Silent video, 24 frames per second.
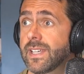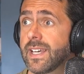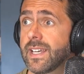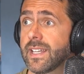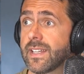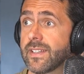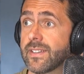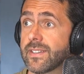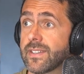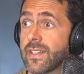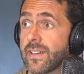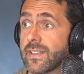
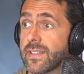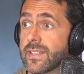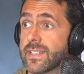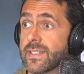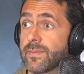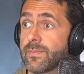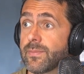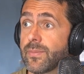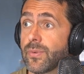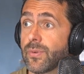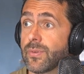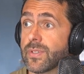yeah, there's like
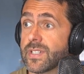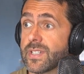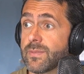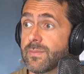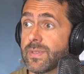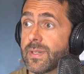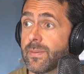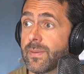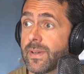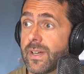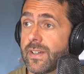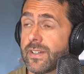some
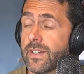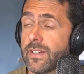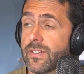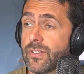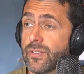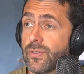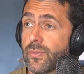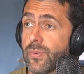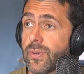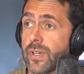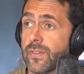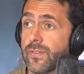awesome people out there,
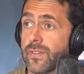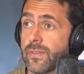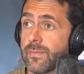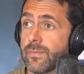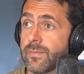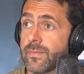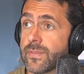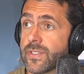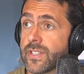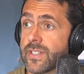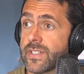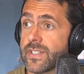and you're one of
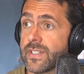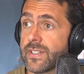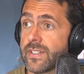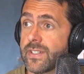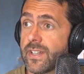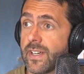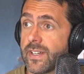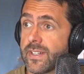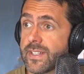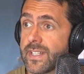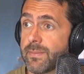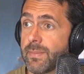them. So to
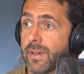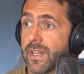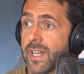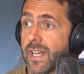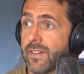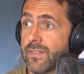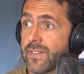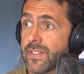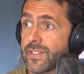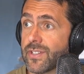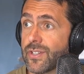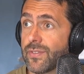you know, to
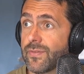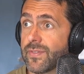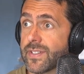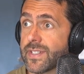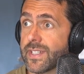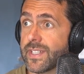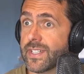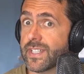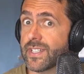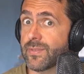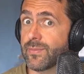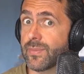better have this
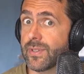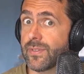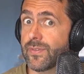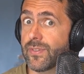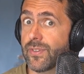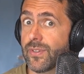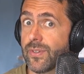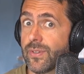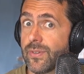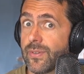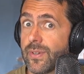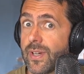conversation
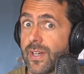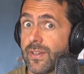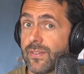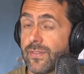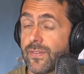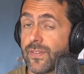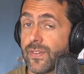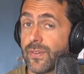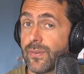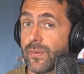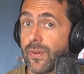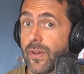with you
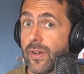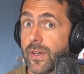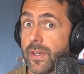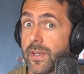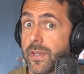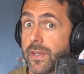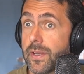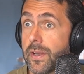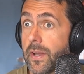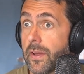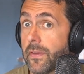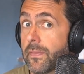and feel
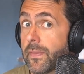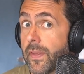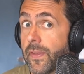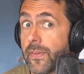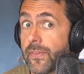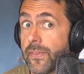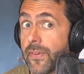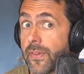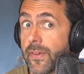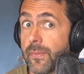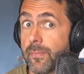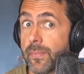like you know
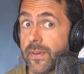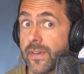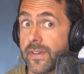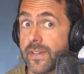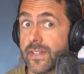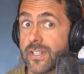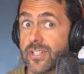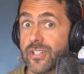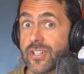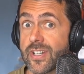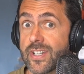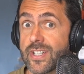there's been
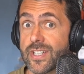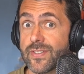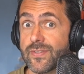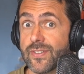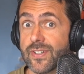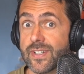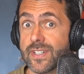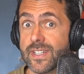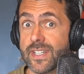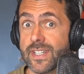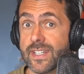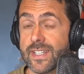an exchange
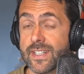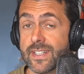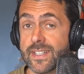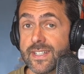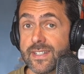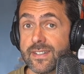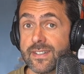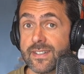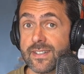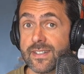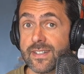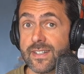of
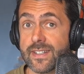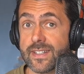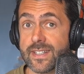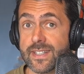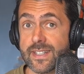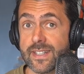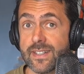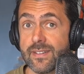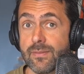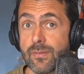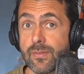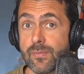ideas, and
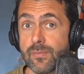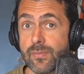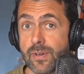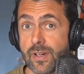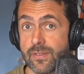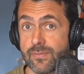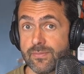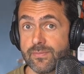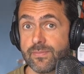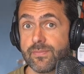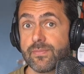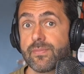there's
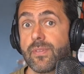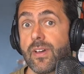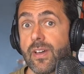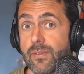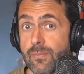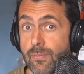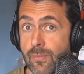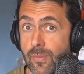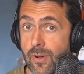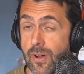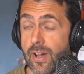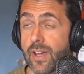
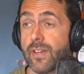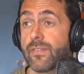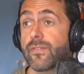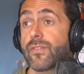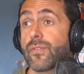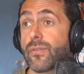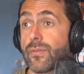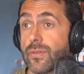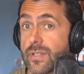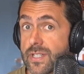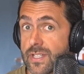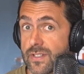like my
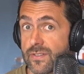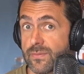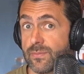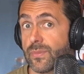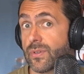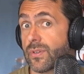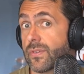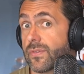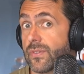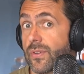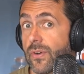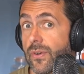thoughts have
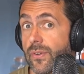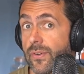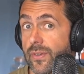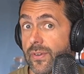moved